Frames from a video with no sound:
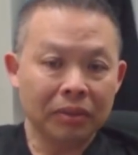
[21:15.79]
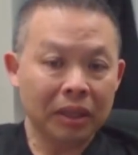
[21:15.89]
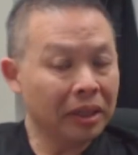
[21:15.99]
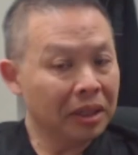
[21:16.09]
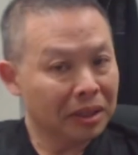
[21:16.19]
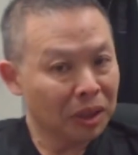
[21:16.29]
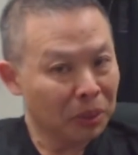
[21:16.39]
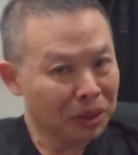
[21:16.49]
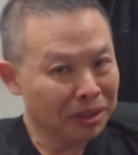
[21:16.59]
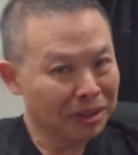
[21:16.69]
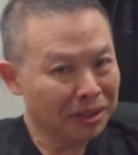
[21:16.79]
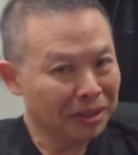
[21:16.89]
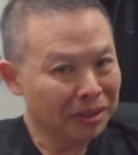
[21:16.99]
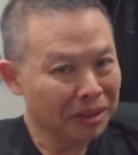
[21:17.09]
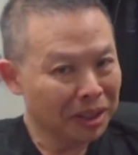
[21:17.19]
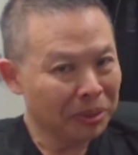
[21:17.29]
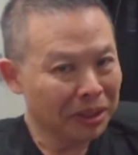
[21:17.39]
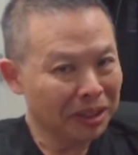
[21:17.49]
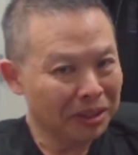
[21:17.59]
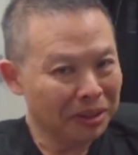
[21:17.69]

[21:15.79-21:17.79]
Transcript: now 86 patients on Sublocade